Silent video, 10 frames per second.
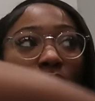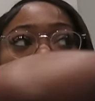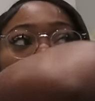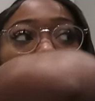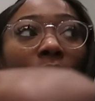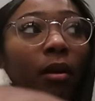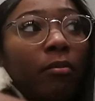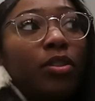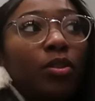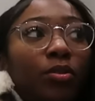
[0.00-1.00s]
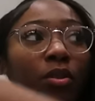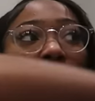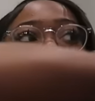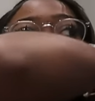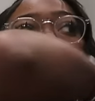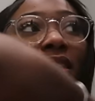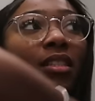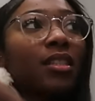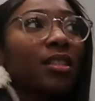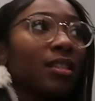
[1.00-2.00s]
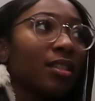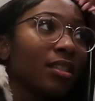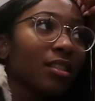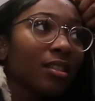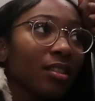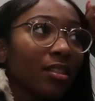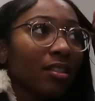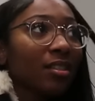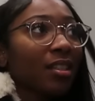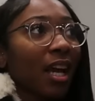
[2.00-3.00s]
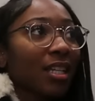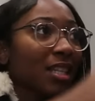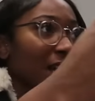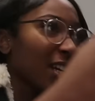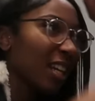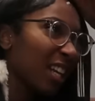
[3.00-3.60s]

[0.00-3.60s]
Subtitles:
gonna do a bun, I'm gonna do no edges, because hashtag